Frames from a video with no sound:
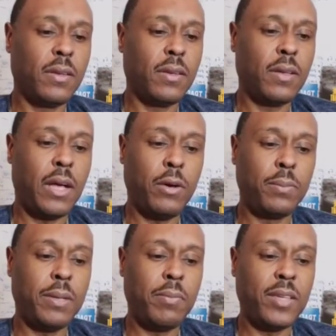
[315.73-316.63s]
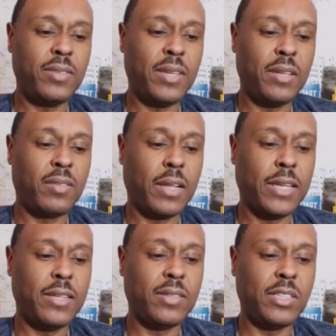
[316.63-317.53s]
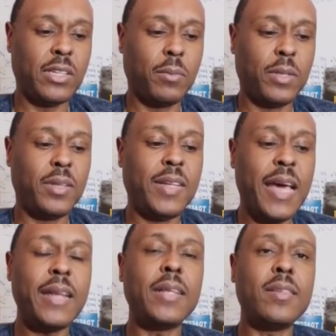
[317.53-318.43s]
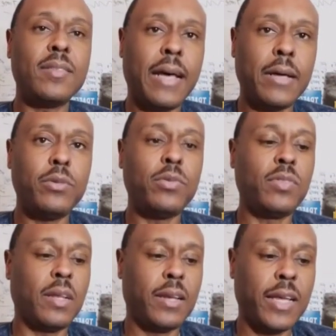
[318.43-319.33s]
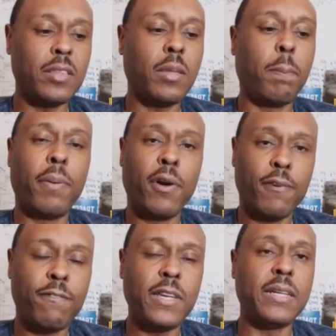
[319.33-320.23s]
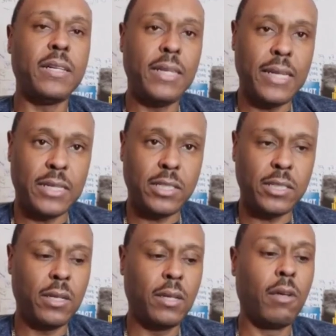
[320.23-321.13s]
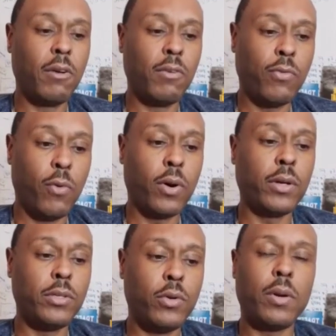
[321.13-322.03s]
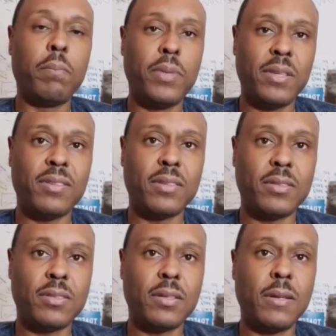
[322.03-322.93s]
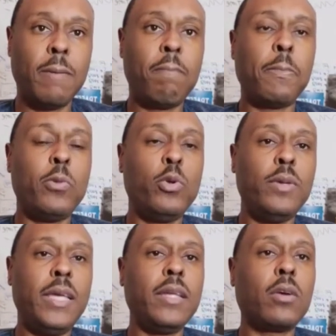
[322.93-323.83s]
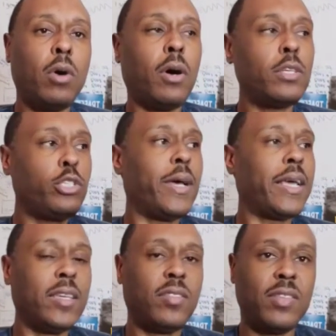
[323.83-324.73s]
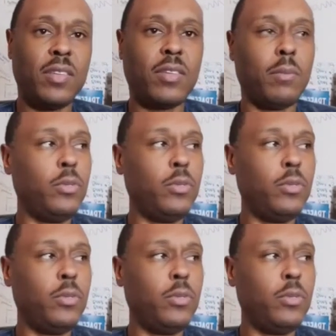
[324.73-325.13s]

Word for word: I hope that makes sense, ladies and gentlemen. That is how you select the perfect niche for your business. You need a call tracking system.